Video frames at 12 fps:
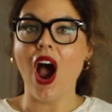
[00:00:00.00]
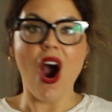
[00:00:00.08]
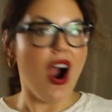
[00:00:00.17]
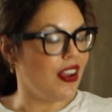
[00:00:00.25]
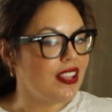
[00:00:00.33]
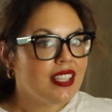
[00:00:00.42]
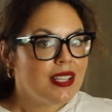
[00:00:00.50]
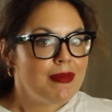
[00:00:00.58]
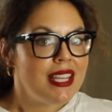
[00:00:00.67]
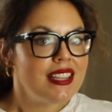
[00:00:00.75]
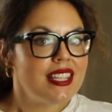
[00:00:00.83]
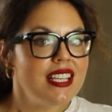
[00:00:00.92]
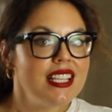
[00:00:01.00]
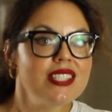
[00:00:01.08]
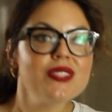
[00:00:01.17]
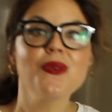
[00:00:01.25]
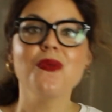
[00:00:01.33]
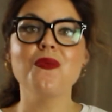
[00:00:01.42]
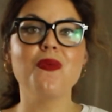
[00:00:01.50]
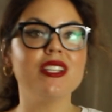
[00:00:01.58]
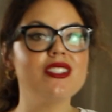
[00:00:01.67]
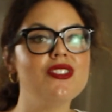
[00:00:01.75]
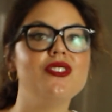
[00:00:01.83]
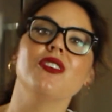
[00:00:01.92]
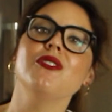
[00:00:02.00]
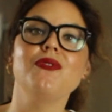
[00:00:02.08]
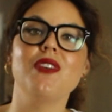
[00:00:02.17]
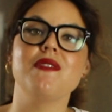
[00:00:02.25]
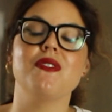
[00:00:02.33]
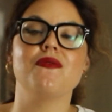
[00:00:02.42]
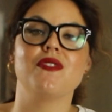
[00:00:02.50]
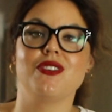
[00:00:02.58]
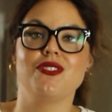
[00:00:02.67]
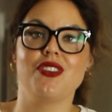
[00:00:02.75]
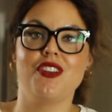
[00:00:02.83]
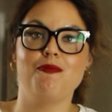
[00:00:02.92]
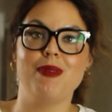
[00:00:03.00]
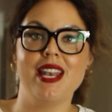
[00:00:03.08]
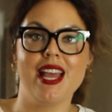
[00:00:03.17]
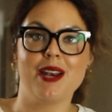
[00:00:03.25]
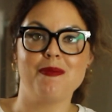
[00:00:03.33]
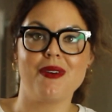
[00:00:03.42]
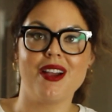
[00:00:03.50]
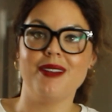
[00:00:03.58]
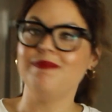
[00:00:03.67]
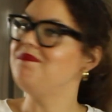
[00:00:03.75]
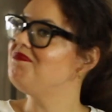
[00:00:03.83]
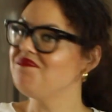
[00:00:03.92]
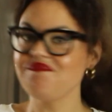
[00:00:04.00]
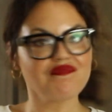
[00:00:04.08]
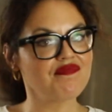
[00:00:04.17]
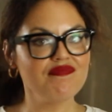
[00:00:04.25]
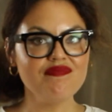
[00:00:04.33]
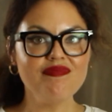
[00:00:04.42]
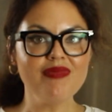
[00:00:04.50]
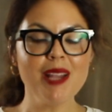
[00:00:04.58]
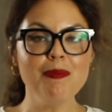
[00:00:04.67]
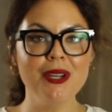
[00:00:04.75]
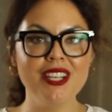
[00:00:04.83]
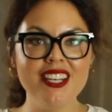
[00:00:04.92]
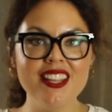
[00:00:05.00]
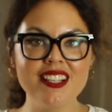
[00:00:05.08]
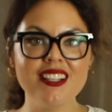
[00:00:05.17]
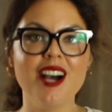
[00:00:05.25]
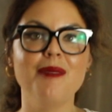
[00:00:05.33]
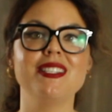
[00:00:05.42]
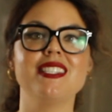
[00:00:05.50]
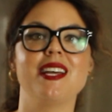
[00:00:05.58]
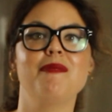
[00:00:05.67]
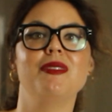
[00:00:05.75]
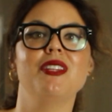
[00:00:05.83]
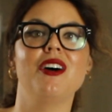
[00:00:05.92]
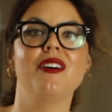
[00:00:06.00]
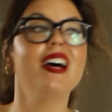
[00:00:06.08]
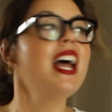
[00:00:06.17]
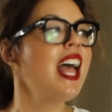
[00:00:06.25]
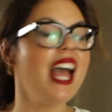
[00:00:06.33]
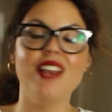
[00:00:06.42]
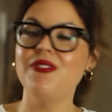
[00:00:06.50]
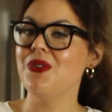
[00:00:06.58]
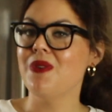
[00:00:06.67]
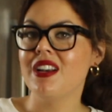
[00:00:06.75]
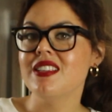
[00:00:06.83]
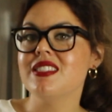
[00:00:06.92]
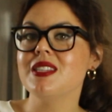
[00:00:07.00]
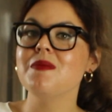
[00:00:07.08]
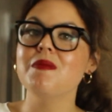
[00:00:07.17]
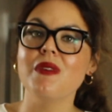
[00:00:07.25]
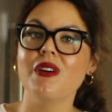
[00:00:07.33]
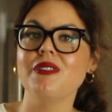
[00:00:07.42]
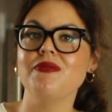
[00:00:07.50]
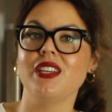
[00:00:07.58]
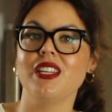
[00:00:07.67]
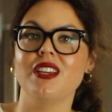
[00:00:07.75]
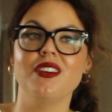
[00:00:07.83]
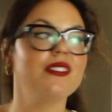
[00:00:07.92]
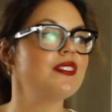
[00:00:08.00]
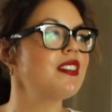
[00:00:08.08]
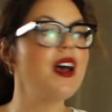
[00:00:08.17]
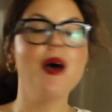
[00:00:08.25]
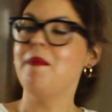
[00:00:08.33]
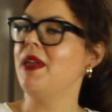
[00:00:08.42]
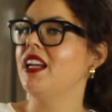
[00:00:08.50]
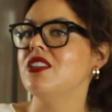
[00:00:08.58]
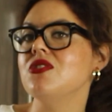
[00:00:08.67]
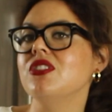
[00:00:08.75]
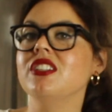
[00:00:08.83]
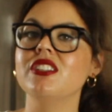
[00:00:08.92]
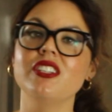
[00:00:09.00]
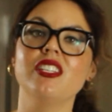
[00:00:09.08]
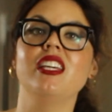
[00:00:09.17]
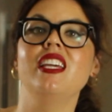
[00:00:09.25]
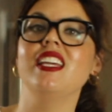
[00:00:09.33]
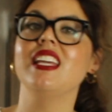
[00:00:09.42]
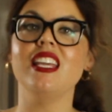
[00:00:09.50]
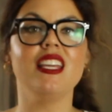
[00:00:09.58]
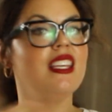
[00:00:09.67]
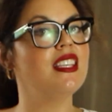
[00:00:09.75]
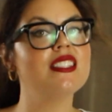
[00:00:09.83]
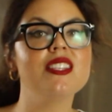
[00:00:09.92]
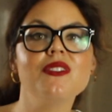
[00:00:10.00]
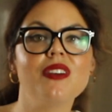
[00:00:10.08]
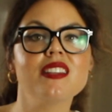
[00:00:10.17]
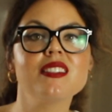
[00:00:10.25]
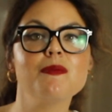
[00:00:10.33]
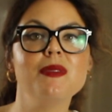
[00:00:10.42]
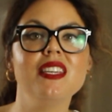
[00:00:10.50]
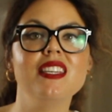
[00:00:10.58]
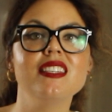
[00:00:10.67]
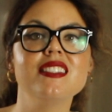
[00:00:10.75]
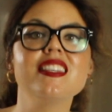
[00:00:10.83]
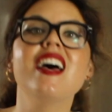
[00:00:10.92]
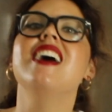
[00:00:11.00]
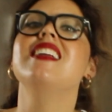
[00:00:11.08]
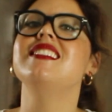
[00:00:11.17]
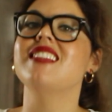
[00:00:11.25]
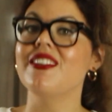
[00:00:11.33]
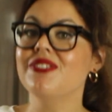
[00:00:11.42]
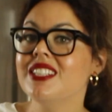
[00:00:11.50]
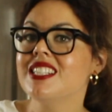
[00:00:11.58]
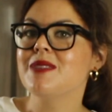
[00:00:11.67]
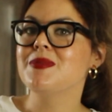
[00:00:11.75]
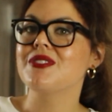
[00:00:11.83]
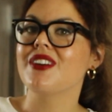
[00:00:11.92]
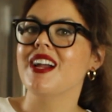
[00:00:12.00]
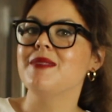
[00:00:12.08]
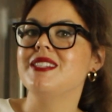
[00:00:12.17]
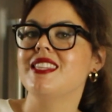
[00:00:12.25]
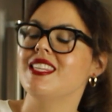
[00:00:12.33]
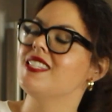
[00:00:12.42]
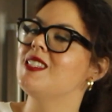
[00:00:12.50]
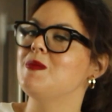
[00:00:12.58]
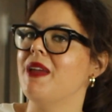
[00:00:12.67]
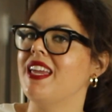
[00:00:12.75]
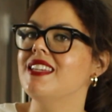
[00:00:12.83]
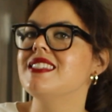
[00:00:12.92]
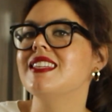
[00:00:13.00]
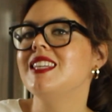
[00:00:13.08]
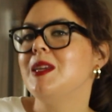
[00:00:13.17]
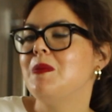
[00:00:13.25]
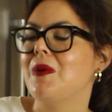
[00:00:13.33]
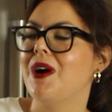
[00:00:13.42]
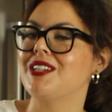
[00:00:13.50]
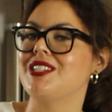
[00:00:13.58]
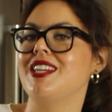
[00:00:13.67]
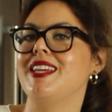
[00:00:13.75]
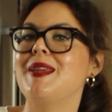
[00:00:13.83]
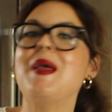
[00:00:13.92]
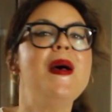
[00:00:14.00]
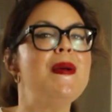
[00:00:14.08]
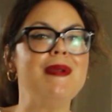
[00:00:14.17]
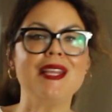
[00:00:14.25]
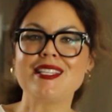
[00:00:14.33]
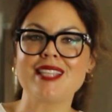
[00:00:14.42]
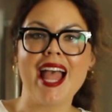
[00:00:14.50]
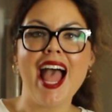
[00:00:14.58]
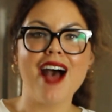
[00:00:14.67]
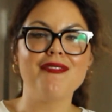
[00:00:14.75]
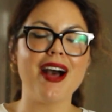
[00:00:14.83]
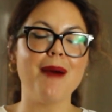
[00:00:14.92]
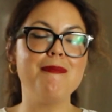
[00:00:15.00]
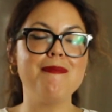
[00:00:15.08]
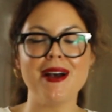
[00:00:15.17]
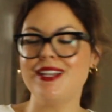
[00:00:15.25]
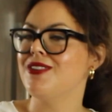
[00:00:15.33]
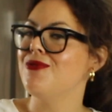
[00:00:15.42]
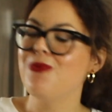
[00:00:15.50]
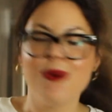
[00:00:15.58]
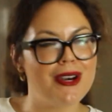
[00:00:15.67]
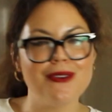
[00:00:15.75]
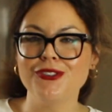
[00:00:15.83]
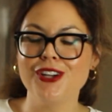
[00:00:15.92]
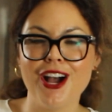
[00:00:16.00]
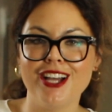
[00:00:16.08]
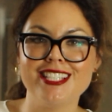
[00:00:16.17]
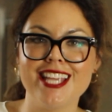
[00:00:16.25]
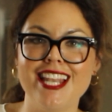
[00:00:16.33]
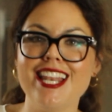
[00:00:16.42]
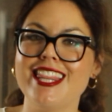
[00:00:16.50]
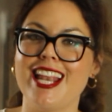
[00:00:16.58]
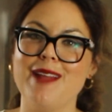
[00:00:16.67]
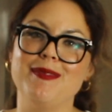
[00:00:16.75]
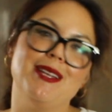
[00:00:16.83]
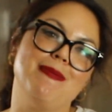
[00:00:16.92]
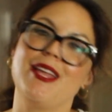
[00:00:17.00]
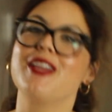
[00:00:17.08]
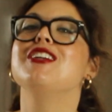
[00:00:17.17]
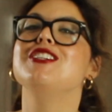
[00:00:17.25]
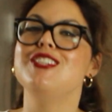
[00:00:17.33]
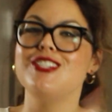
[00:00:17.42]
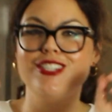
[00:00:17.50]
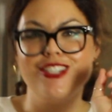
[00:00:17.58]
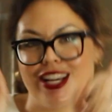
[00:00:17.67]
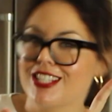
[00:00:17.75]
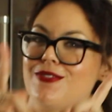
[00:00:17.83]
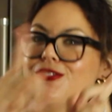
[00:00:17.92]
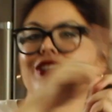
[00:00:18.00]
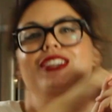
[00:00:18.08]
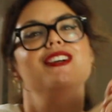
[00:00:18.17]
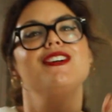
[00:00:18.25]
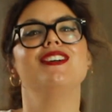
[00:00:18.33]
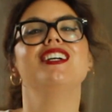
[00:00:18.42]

Are you gonna make this? What's your favorite version of banana bread? Put it in the comments down below. And if you wanna see more videos, pantry cooking, easy recipes, definitely subscribe to this space and keep watching because I have a bunch of wonderful content that I'm gonna make just for you.